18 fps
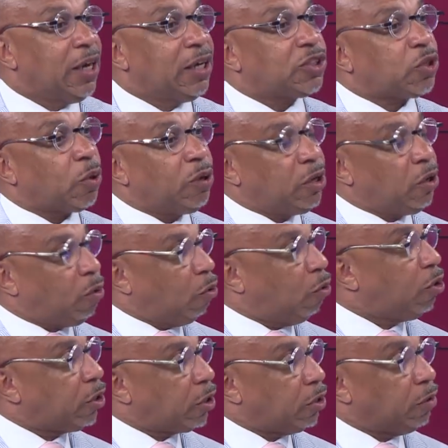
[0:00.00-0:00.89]
So in
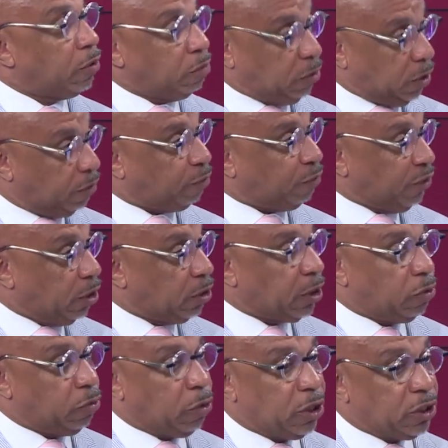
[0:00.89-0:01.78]
order, the
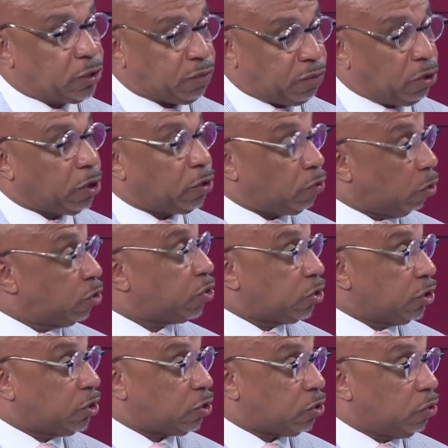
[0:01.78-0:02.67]
feeling was for a
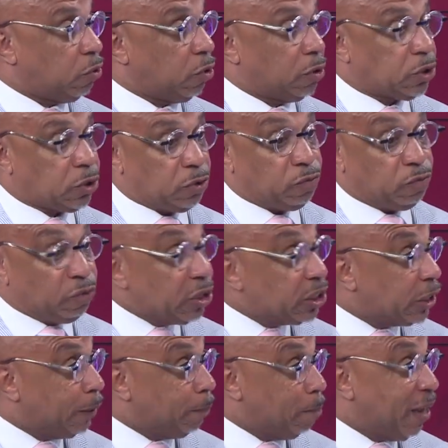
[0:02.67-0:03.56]
grocery store to
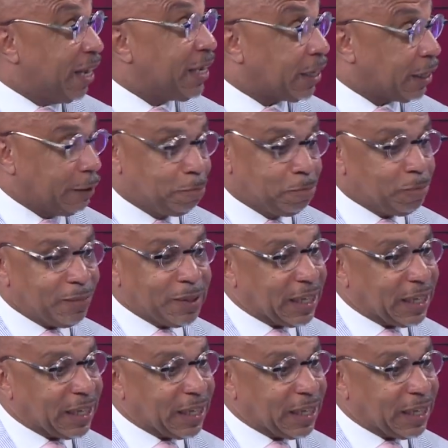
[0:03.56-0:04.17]
really make it,